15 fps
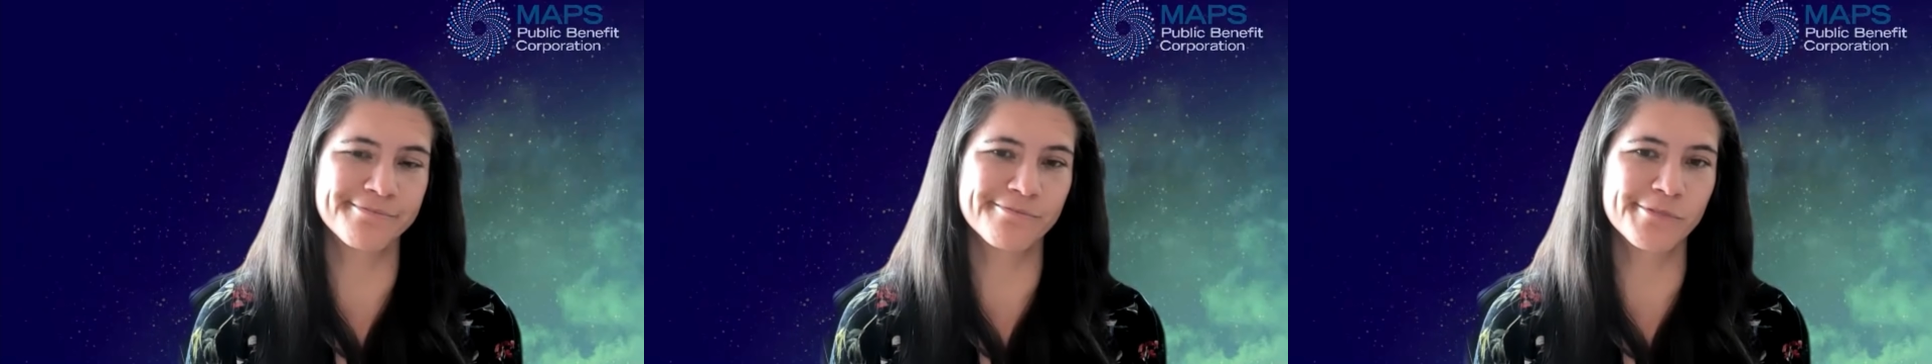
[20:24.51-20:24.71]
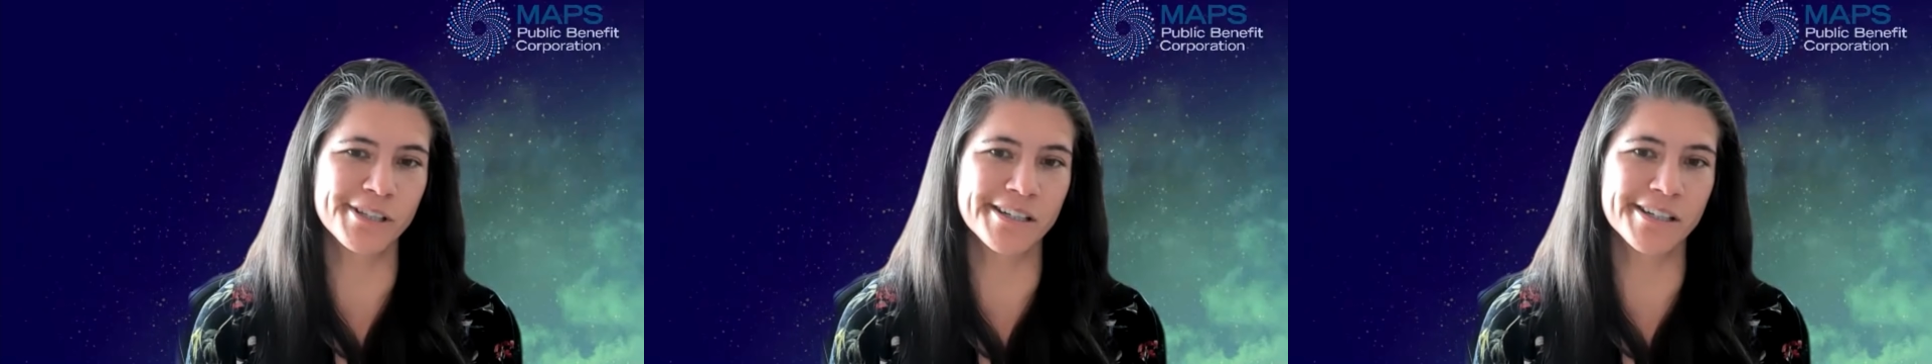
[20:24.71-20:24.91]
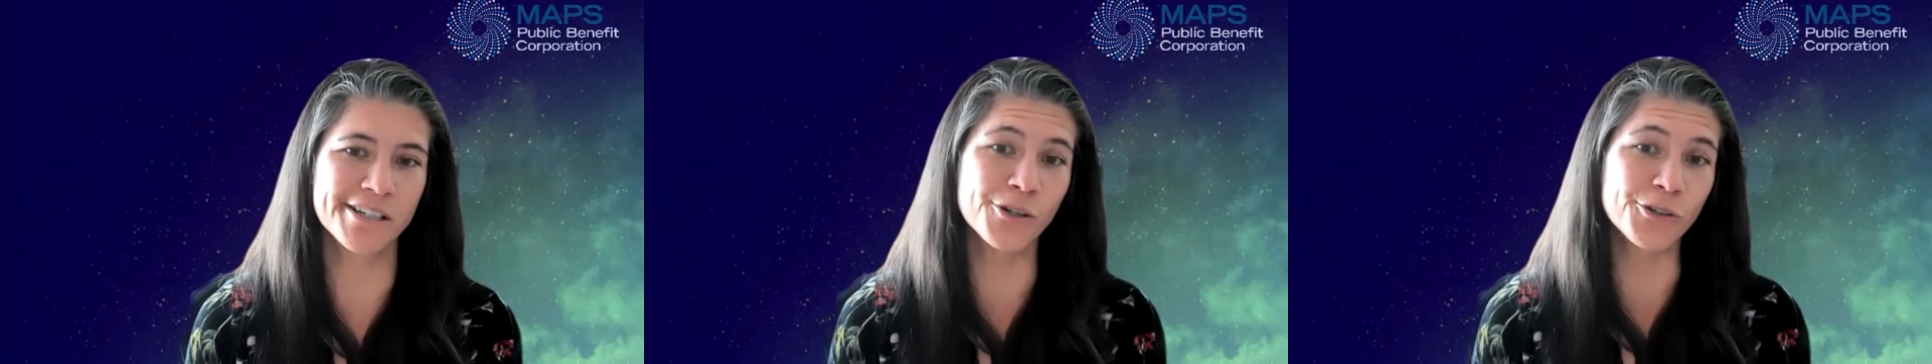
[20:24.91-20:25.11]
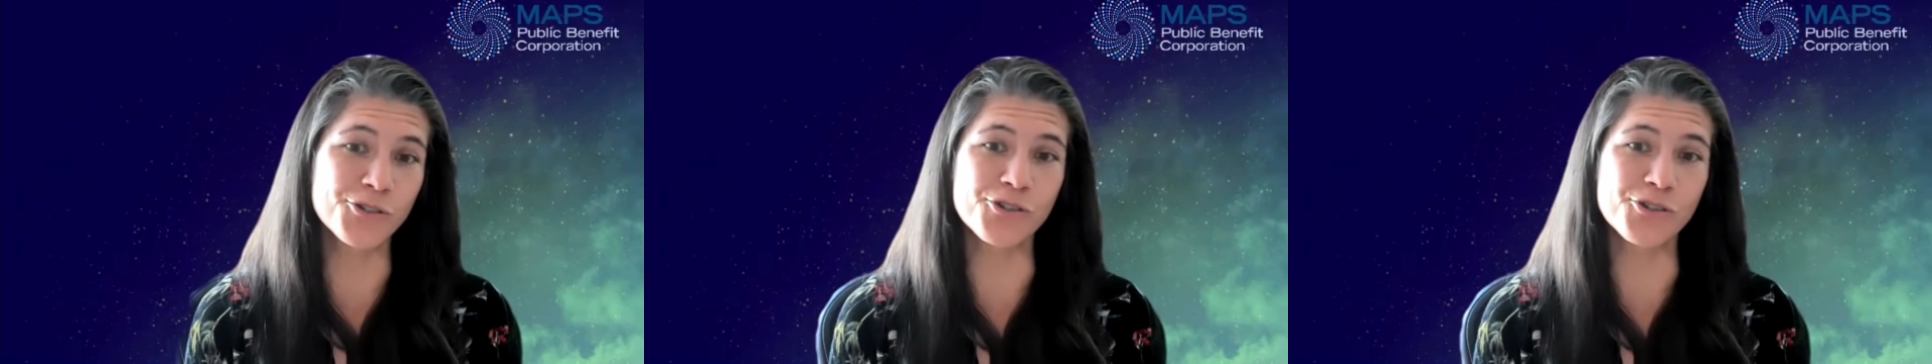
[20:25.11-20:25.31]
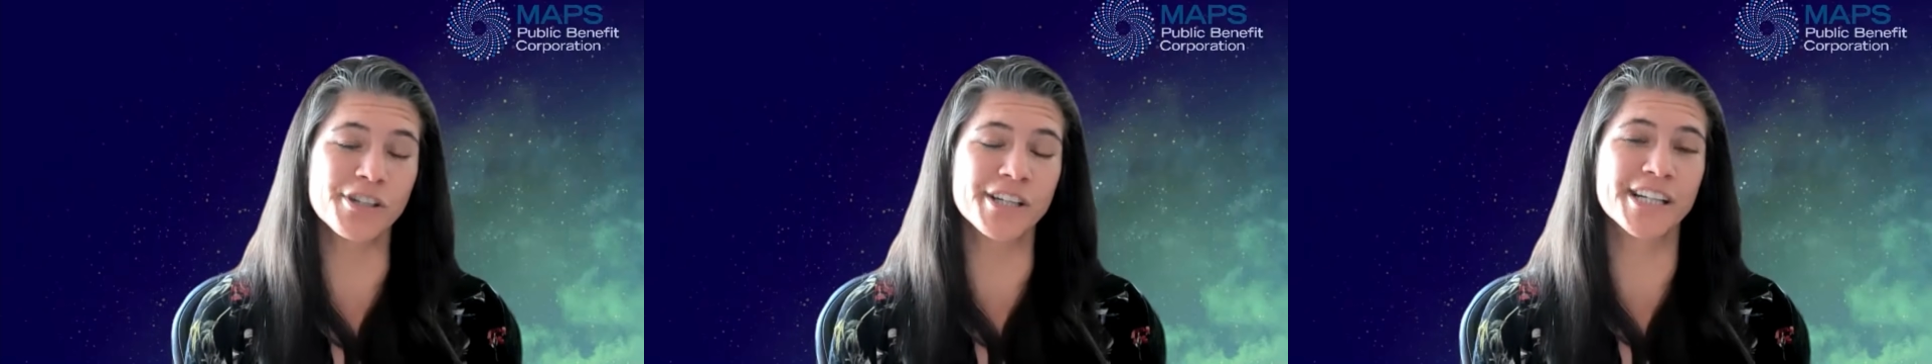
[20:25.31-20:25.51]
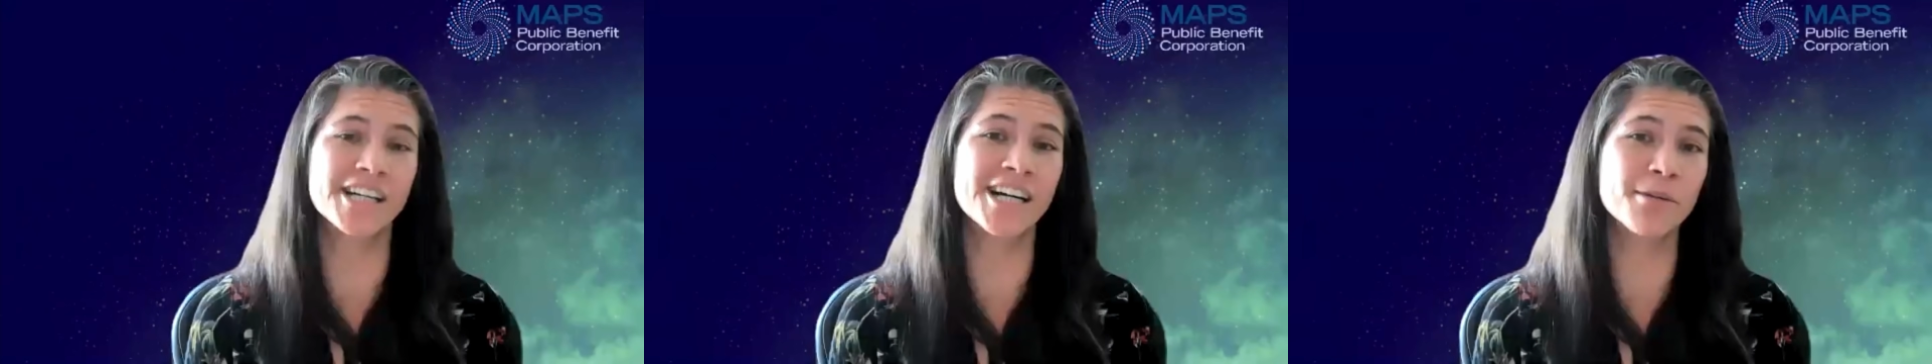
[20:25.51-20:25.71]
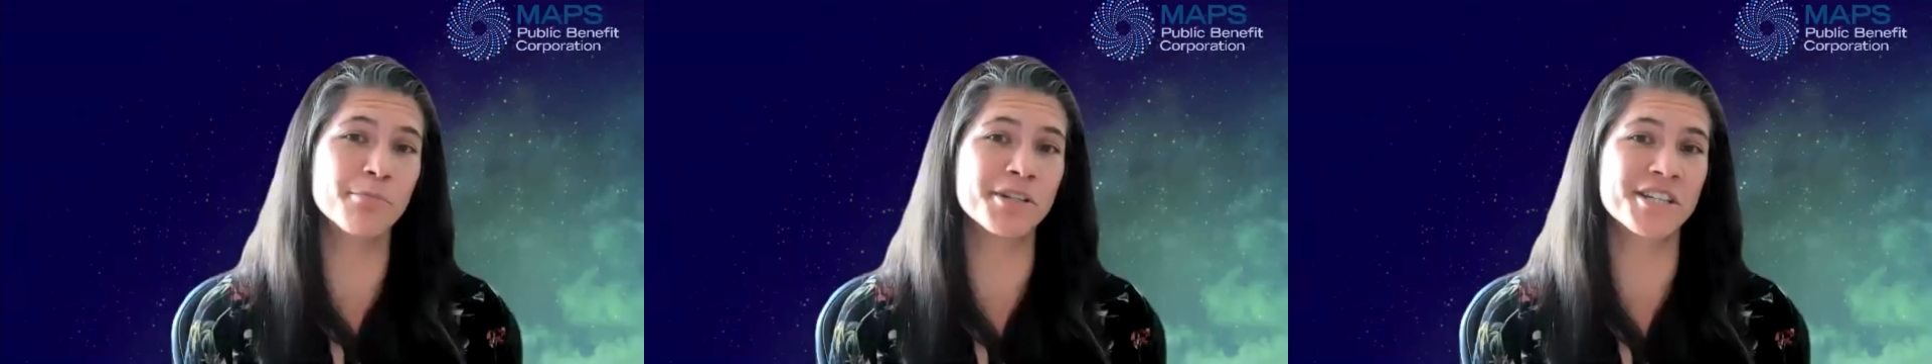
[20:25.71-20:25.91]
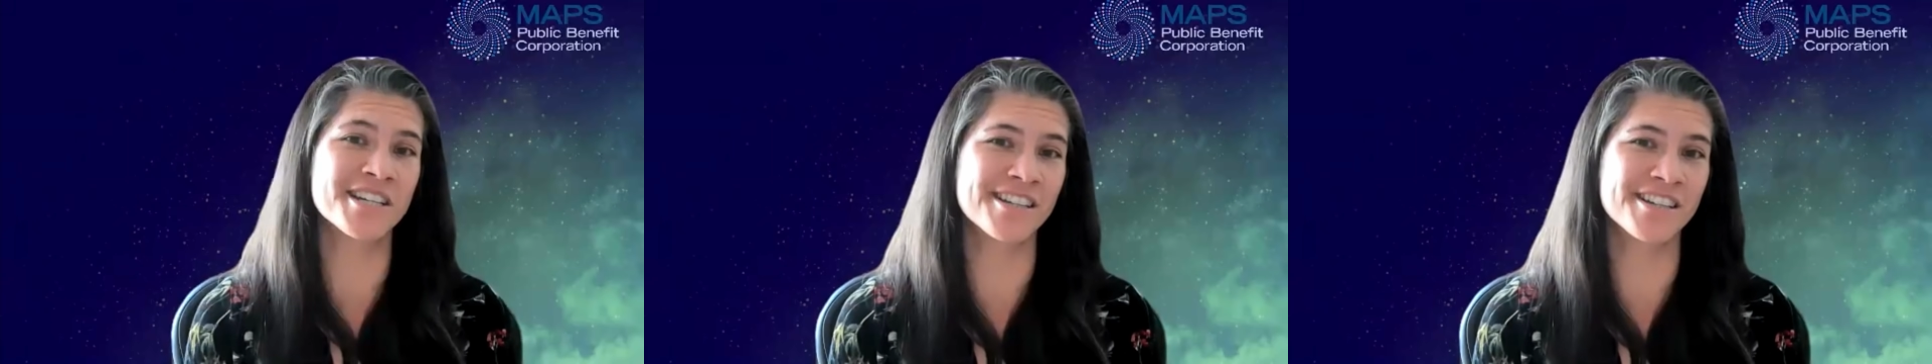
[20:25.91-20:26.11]
really culturally
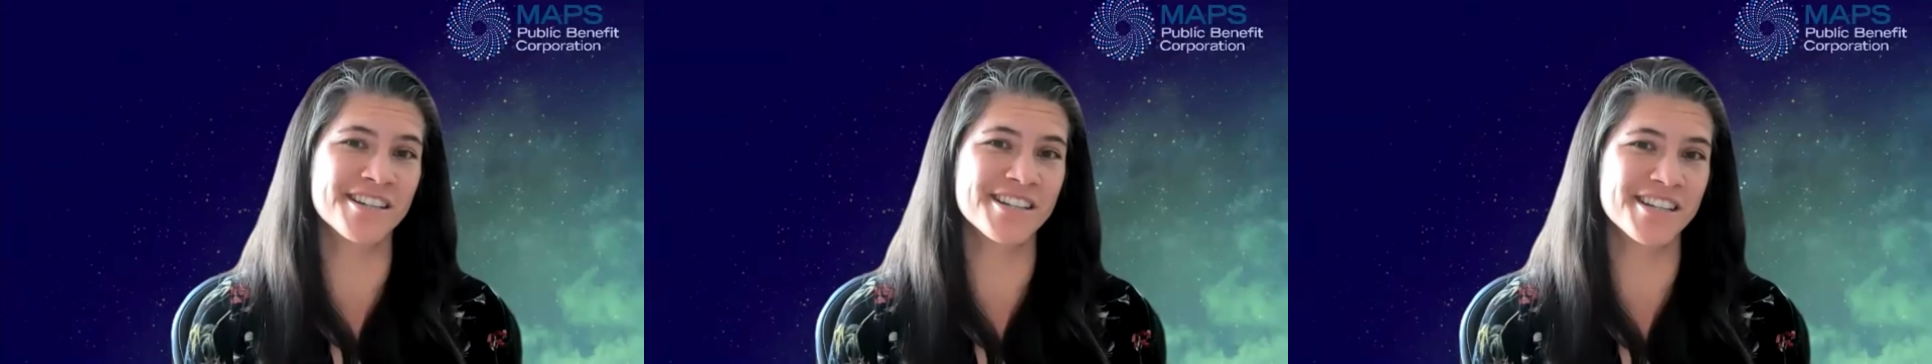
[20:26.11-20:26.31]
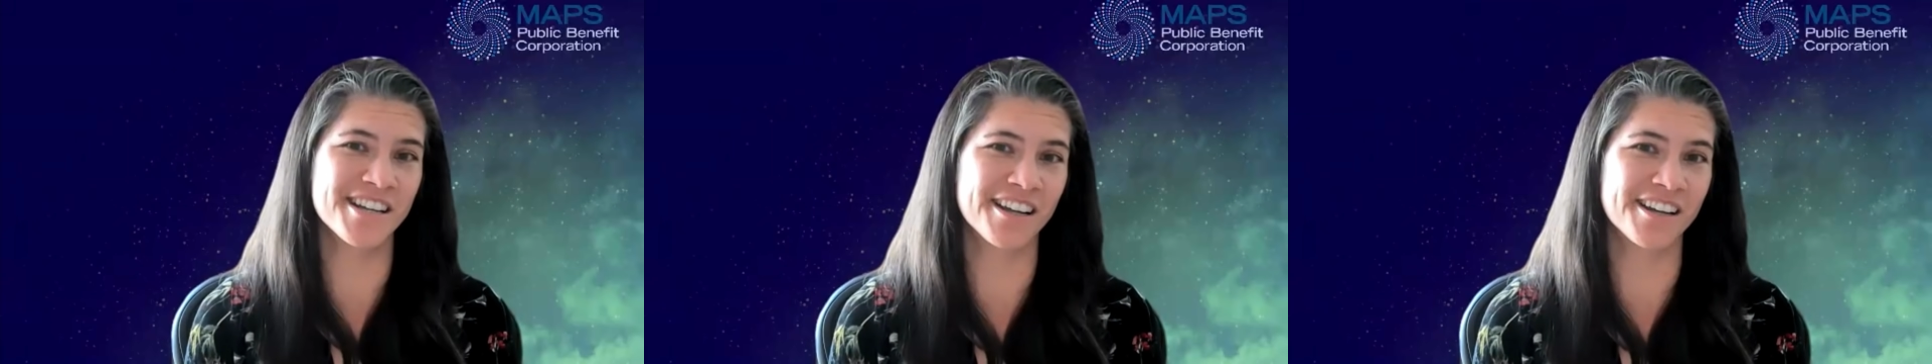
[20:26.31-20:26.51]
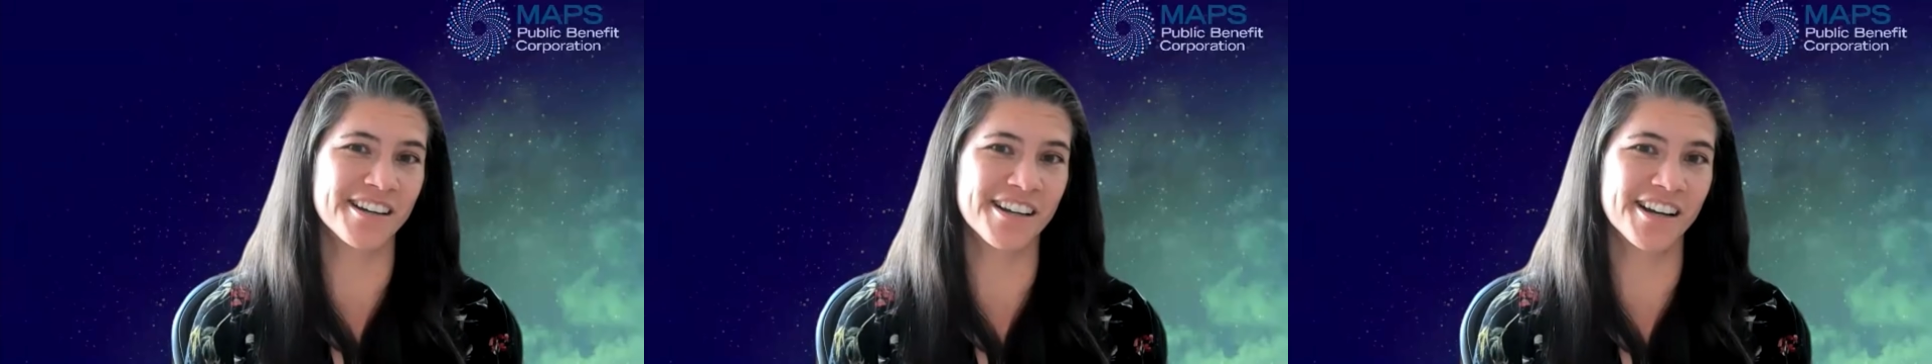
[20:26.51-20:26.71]
competent, and